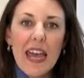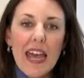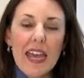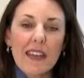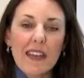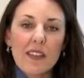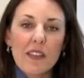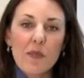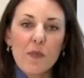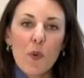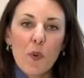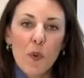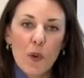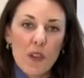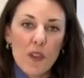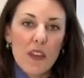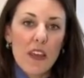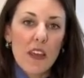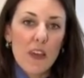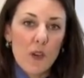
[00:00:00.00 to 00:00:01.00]
it is
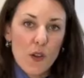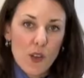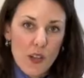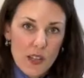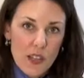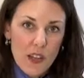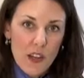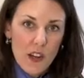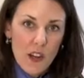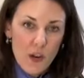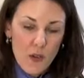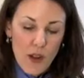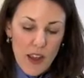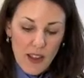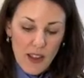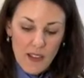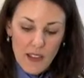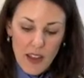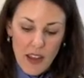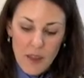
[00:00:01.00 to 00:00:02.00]
important that you clean it
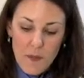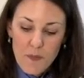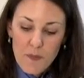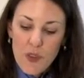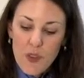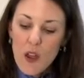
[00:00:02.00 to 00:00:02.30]
correctly.